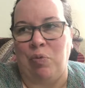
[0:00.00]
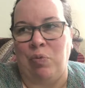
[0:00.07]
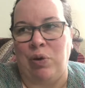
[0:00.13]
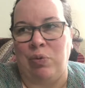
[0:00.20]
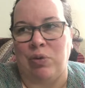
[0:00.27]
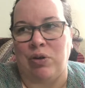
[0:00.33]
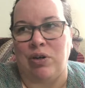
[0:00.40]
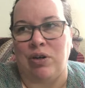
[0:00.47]
we
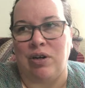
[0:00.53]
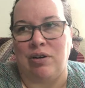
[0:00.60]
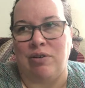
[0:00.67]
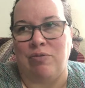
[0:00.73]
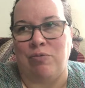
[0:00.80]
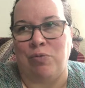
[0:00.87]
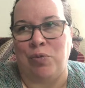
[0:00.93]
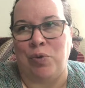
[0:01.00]
were
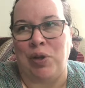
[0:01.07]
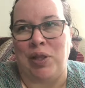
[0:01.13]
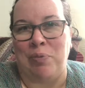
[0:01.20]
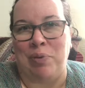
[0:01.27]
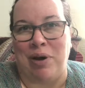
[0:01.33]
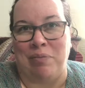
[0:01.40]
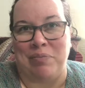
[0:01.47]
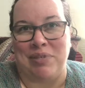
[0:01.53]
really
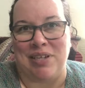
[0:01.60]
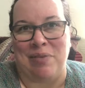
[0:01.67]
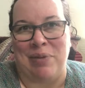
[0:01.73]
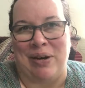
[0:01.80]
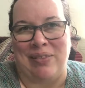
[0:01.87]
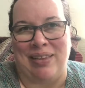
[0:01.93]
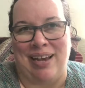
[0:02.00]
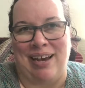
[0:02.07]
pumped
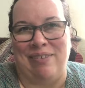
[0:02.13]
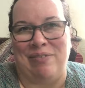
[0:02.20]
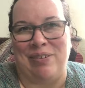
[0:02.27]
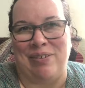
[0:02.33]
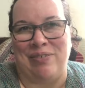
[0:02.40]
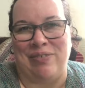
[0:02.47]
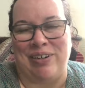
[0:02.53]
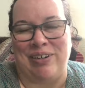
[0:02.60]
about that. We
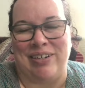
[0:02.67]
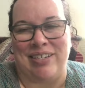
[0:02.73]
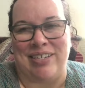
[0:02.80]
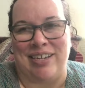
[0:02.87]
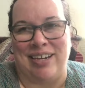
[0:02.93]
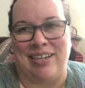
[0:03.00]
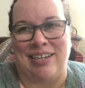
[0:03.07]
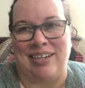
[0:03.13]
were very
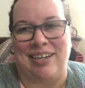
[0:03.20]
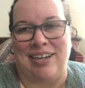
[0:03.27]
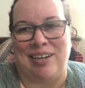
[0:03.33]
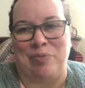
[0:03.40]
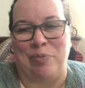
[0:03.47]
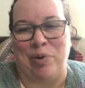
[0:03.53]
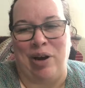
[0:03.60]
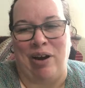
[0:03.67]
excited
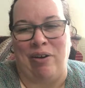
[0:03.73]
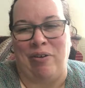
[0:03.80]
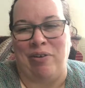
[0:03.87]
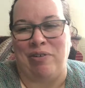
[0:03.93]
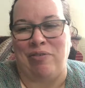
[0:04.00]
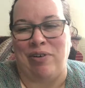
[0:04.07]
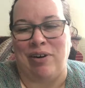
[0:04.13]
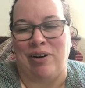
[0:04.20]
and proud
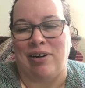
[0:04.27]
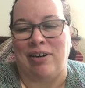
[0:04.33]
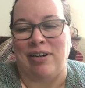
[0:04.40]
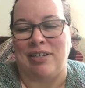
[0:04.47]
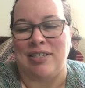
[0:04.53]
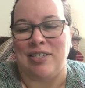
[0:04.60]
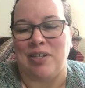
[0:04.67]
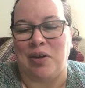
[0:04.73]
of her.
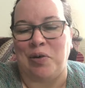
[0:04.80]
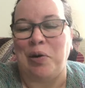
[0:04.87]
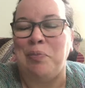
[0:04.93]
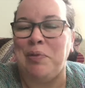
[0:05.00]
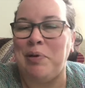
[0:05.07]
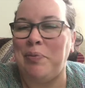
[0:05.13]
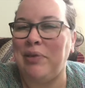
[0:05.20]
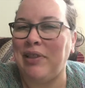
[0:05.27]
And so I'm
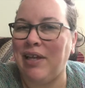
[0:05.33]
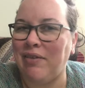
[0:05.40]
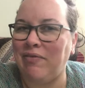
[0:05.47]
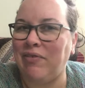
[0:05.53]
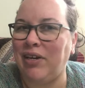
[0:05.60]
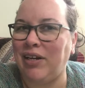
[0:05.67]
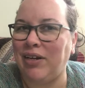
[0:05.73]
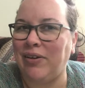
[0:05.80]
going to put that
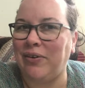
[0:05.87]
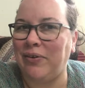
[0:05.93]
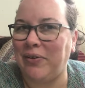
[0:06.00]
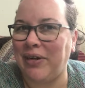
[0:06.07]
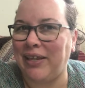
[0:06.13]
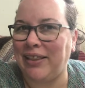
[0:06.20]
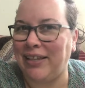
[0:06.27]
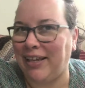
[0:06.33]
video
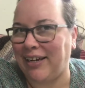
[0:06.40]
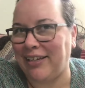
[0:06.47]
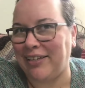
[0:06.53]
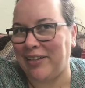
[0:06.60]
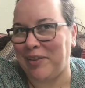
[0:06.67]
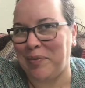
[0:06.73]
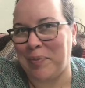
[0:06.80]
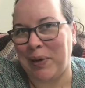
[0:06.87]
at the
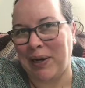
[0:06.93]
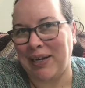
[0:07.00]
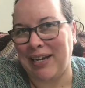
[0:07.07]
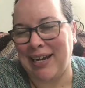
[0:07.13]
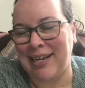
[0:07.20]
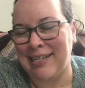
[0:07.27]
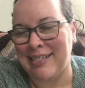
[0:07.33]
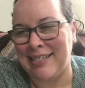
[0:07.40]
end of the
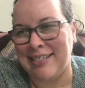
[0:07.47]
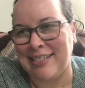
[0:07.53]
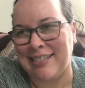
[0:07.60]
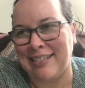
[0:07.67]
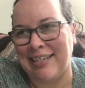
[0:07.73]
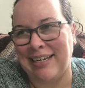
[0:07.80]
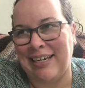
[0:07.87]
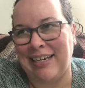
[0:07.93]
podcast and